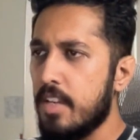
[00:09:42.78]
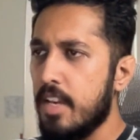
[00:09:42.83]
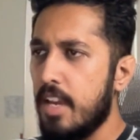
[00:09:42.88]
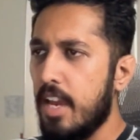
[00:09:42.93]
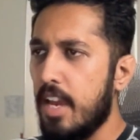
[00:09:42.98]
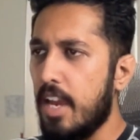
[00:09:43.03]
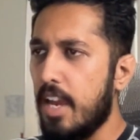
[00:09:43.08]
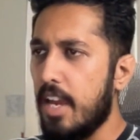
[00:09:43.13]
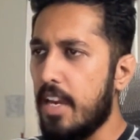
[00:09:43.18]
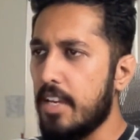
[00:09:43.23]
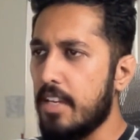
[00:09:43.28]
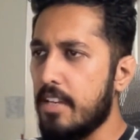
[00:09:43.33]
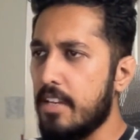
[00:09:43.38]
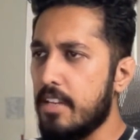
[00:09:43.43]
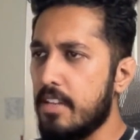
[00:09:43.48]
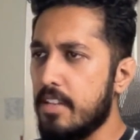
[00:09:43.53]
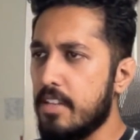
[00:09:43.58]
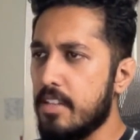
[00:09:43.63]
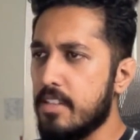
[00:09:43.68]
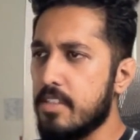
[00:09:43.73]
and
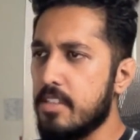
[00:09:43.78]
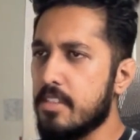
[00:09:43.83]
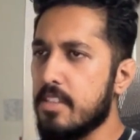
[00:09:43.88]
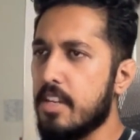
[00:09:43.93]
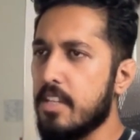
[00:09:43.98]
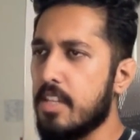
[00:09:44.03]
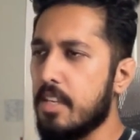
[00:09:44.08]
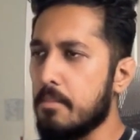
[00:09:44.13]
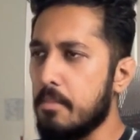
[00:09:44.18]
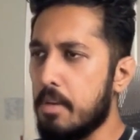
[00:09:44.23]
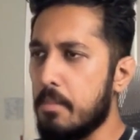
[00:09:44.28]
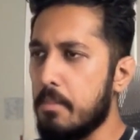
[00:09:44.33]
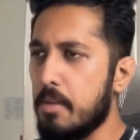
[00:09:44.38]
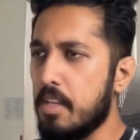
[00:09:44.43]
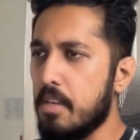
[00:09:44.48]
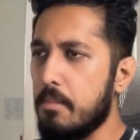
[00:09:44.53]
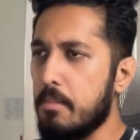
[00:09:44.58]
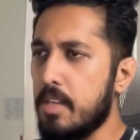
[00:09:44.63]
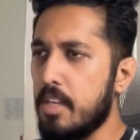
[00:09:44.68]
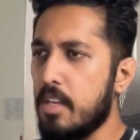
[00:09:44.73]
this is nothing but
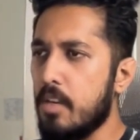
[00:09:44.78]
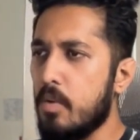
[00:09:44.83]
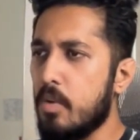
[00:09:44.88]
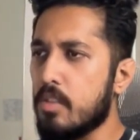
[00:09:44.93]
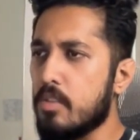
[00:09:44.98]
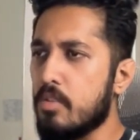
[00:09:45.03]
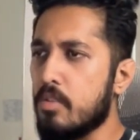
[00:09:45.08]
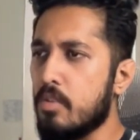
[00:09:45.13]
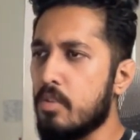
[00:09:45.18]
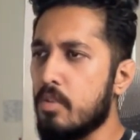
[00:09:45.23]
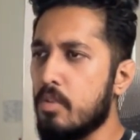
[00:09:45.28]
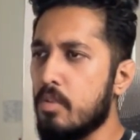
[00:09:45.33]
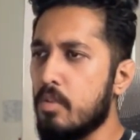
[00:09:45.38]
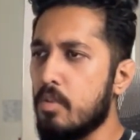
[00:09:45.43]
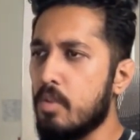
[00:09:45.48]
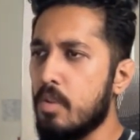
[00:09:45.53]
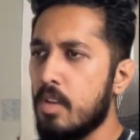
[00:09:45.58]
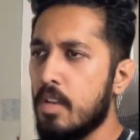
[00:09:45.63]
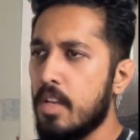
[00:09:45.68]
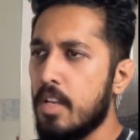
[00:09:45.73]
b equals to 2,
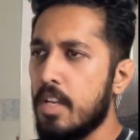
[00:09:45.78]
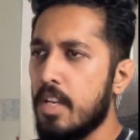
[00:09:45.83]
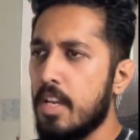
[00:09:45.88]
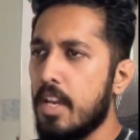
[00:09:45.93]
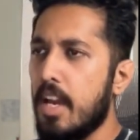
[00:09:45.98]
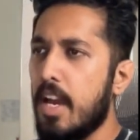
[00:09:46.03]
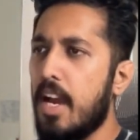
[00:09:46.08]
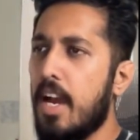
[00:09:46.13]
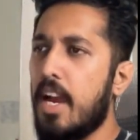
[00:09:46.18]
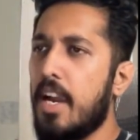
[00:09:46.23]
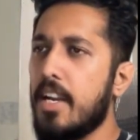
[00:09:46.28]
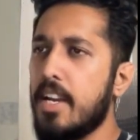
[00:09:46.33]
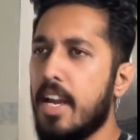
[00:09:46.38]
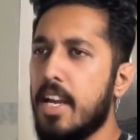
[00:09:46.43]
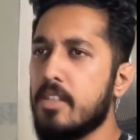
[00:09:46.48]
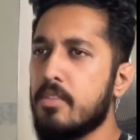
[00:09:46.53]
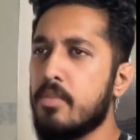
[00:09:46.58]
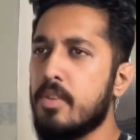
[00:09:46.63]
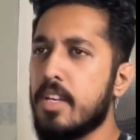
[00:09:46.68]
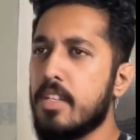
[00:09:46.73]
and
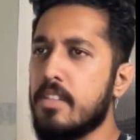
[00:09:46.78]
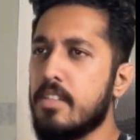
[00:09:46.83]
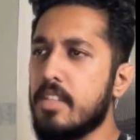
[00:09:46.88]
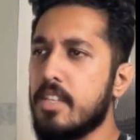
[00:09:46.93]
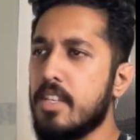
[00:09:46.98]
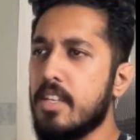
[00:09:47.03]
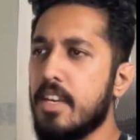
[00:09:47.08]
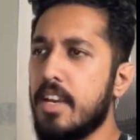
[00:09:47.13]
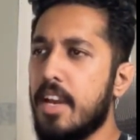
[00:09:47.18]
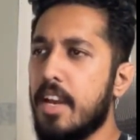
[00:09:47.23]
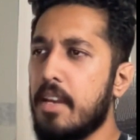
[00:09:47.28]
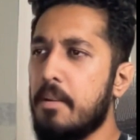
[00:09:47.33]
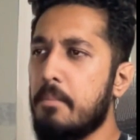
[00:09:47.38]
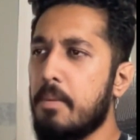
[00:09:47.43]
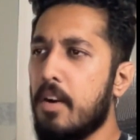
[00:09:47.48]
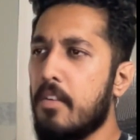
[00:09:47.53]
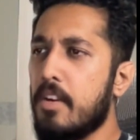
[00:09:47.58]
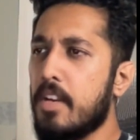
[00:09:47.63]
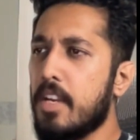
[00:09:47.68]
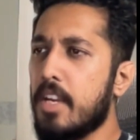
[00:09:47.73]
as you can see, n
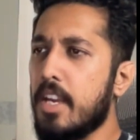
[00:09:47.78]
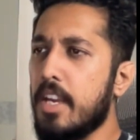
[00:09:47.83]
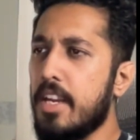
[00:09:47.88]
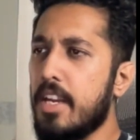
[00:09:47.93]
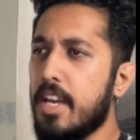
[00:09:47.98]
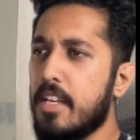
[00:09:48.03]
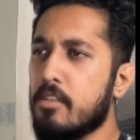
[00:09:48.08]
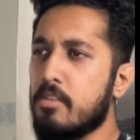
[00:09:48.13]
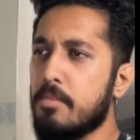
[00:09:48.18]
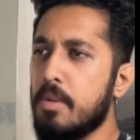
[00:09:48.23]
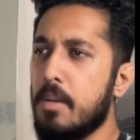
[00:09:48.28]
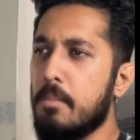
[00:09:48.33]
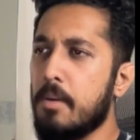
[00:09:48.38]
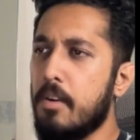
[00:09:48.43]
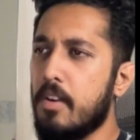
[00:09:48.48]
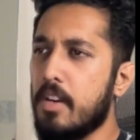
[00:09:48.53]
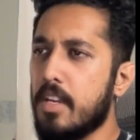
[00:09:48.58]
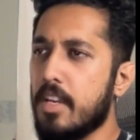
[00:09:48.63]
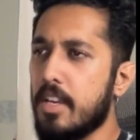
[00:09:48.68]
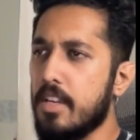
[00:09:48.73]
power k, it has to be n
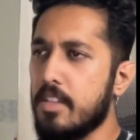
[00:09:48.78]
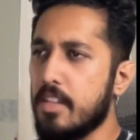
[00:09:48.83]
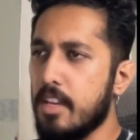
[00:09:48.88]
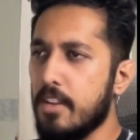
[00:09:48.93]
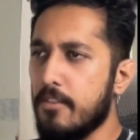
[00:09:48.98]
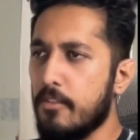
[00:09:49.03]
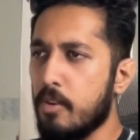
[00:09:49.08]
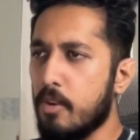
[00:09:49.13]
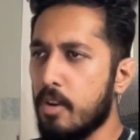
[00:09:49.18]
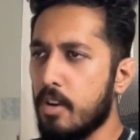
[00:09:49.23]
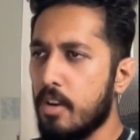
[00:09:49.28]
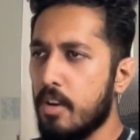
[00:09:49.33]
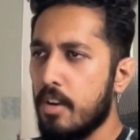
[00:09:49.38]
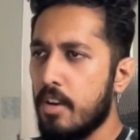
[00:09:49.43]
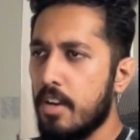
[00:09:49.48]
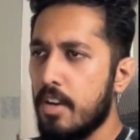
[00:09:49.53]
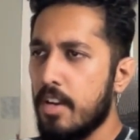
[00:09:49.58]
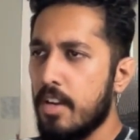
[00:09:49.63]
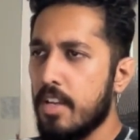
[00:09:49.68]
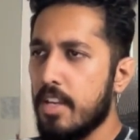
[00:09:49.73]
power k, therefore
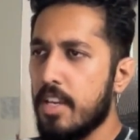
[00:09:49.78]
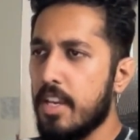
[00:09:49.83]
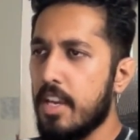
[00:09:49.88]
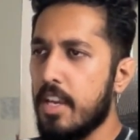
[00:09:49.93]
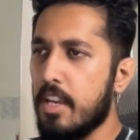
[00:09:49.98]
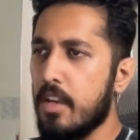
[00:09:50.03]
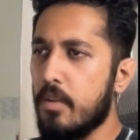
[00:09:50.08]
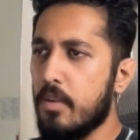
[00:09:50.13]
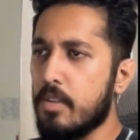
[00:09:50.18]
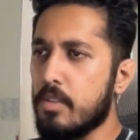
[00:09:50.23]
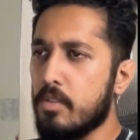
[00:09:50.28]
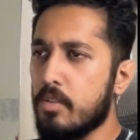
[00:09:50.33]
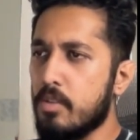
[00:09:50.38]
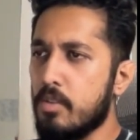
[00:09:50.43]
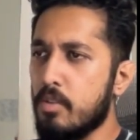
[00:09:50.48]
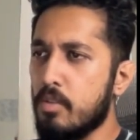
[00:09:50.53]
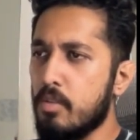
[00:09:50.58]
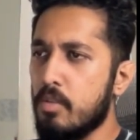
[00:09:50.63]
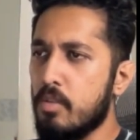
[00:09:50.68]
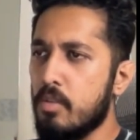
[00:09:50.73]
k equals to
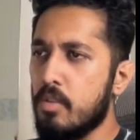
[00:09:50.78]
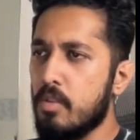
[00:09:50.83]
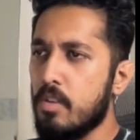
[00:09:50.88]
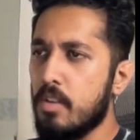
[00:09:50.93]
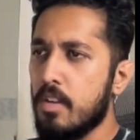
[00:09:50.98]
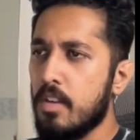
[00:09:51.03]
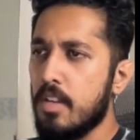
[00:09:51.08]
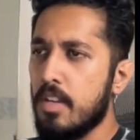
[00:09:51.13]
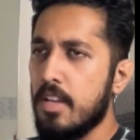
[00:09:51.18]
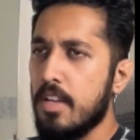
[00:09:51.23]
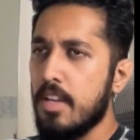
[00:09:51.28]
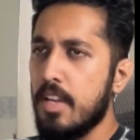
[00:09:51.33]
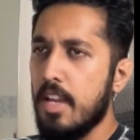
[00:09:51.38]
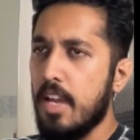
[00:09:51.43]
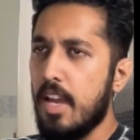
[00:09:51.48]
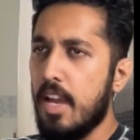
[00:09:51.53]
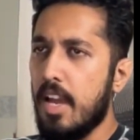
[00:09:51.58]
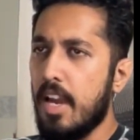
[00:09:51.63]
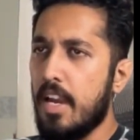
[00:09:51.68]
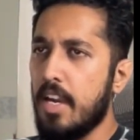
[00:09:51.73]
2,
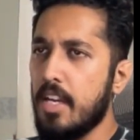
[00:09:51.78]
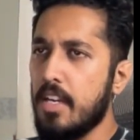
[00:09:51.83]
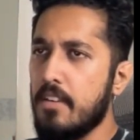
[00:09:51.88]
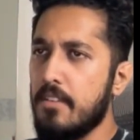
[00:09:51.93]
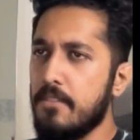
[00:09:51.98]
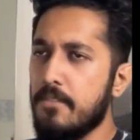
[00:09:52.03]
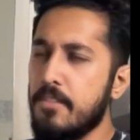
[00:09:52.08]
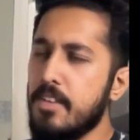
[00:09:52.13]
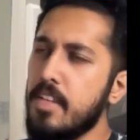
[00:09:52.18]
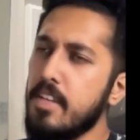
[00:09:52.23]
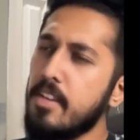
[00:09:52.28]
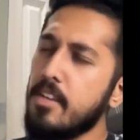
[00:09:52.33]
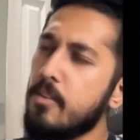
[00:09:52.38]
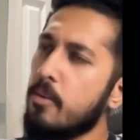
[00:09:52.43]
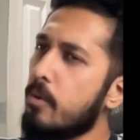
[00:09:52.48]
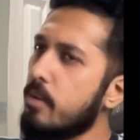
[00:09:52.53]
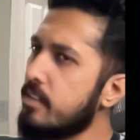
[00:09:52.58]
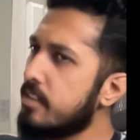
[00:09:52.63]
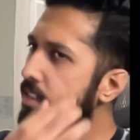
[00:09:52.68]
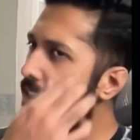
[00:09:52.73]
And we
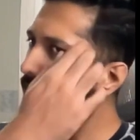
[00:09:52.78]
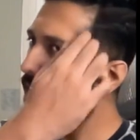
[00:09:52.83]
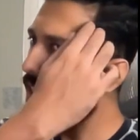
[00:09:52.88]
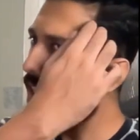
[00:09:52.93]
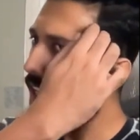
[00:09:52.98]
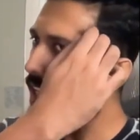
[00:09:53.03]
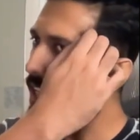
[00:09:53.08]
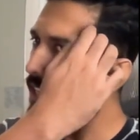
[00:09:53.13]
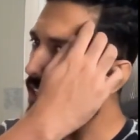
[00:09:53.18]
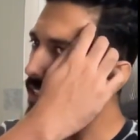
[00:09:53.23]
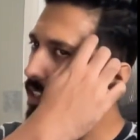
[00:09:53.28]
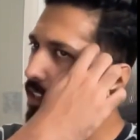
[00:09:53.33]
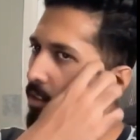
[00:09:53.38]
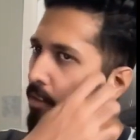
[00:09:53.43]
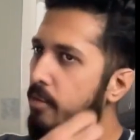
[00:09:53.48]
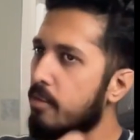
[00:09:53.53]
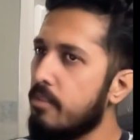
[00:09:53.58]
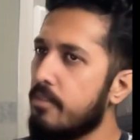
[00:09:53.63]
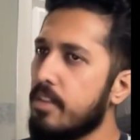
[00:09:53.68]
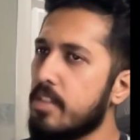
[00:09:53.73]
don't see anything,
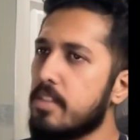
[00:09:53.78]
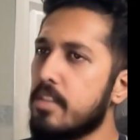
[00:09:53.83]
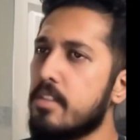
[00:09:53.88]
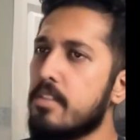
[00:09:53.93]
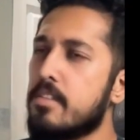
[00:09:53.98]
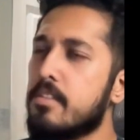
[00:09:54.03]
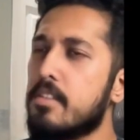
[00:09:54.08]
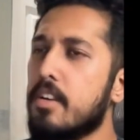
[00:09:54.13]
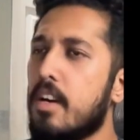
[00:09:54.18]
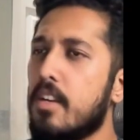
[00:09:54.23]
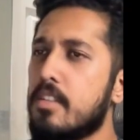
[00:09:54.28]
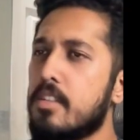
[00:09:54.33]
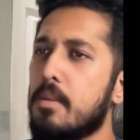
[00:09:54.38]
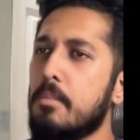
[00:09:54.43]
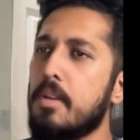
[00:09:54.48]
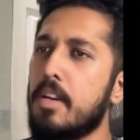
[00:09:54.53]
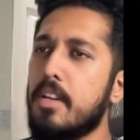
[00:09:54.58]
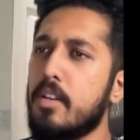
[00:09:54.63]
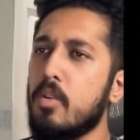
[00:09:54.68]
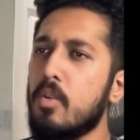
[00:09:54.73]
which is
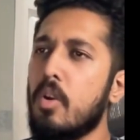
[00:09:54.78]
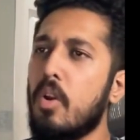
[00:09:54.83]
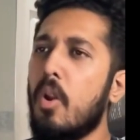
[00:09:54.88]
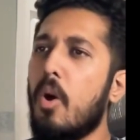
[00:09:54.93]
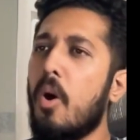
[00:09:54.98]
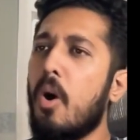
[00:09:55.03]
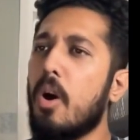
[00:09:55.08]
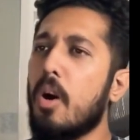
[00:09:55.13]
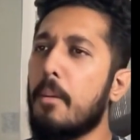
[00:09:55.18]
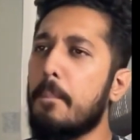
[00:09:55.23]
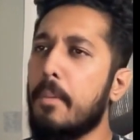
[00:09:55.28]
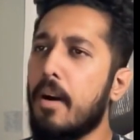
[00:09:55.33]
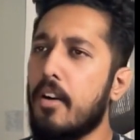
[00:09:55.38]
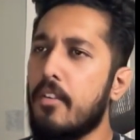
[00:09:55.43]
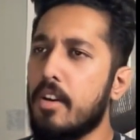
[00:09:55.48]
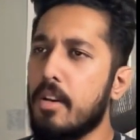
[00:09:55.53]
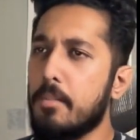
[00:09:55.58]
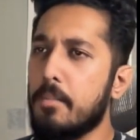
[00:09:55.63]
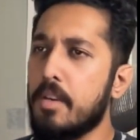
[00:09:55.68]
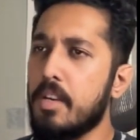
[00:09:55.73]
similar to log
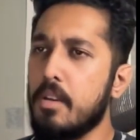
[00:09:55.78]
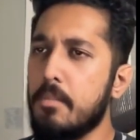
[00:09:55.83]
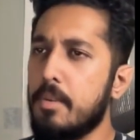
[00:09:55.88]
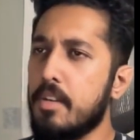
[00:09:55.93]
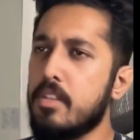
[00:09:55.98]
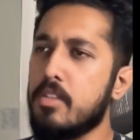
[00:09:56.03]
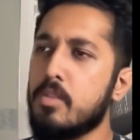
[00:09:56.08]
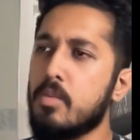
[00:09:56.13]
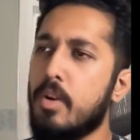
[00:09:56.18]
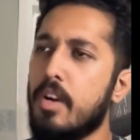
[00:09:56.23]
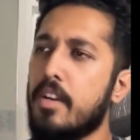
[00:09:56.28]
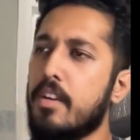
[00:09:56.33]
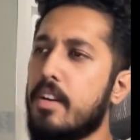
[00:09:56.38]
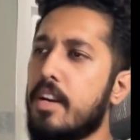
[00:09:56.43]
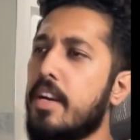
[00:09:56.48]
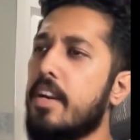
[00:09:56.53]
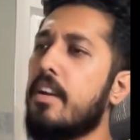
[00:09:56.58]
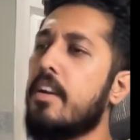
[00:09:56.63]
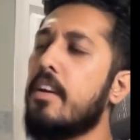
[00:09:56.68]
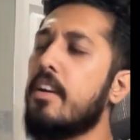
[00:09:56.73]
power p base to n,
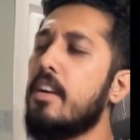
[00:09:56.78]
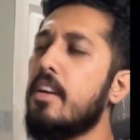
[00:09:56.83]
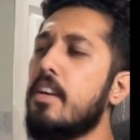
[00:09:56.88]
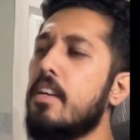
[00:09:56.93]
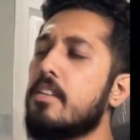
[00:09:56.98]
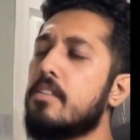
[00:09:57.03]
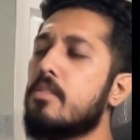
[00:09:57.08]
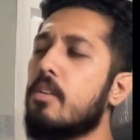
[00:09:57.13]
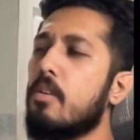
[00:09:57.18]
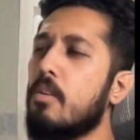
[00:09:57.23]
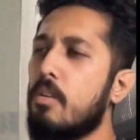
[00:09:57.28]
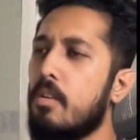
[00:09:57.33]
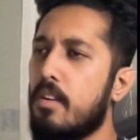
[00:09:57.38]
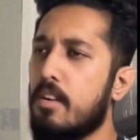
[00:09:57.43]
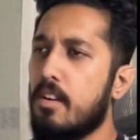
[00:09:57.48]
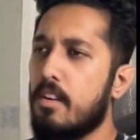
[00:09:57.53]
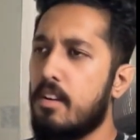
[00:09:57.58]
right? So